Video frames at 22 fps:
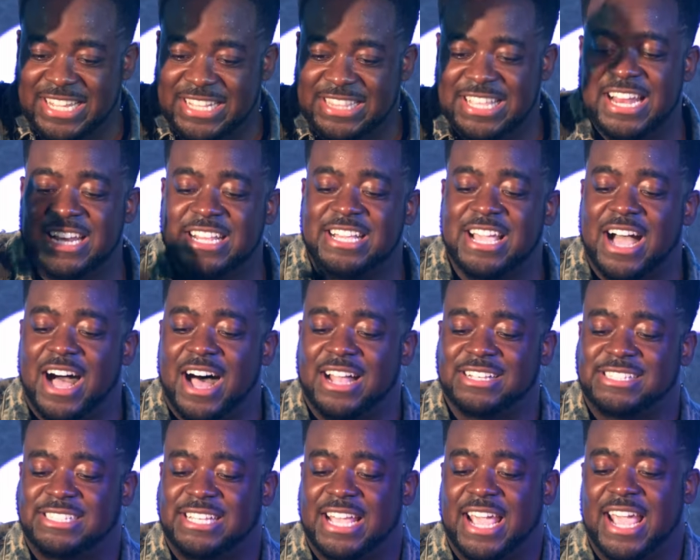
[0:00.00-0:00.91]
Then God
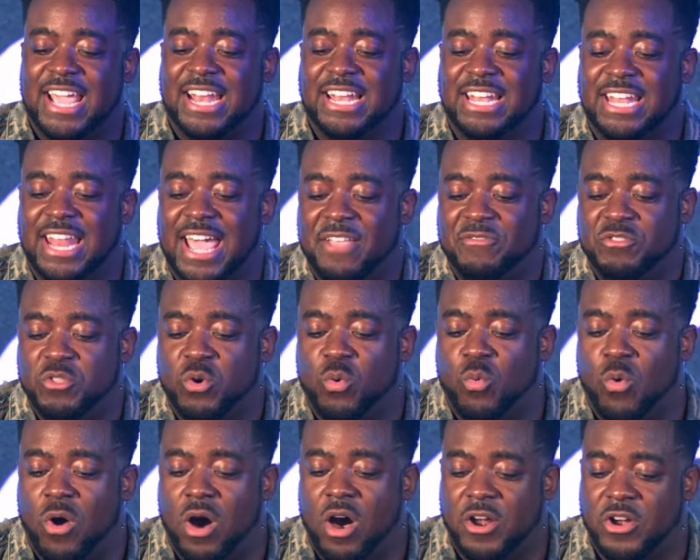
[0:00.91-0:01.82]
said, let the
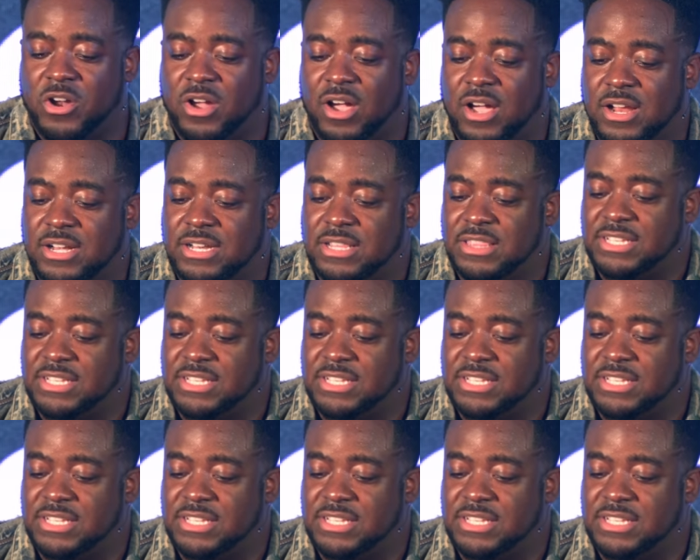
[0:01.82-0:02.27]
water under